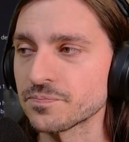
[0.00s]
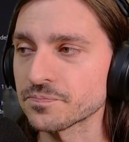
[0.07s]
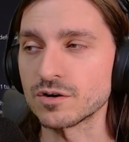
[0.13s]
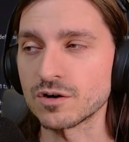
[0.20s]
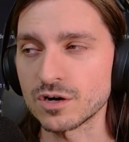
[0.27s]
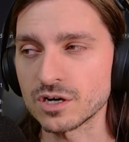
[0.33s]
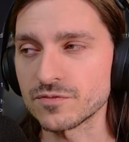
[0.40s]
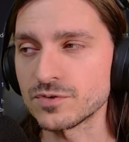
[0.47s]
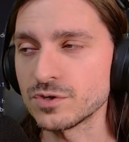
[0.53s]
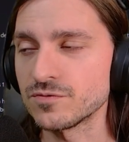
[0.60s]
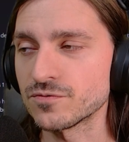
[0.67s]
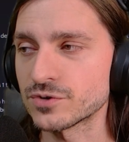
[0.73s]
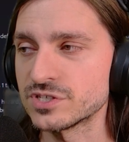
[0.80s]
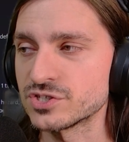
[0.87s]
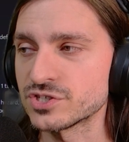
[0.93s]
There are a
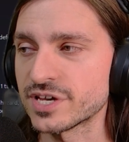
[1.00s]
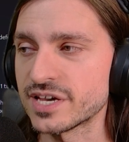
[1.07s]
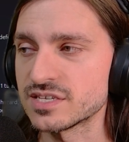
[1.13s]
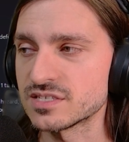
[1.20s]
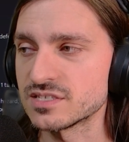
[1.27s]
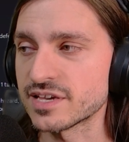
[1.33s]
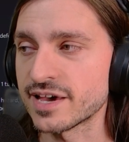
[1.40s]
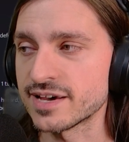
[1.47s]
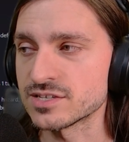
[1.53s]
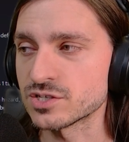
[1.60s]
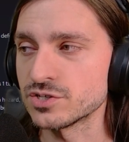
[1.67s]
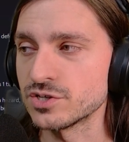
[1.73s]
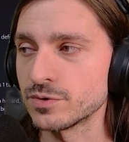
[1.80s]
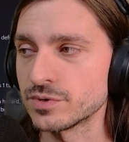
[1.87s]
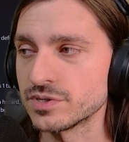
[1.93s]
few fringe cases
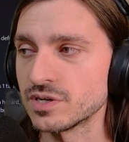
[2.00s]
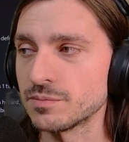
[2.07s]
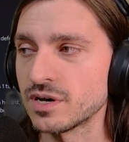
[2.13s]
as noted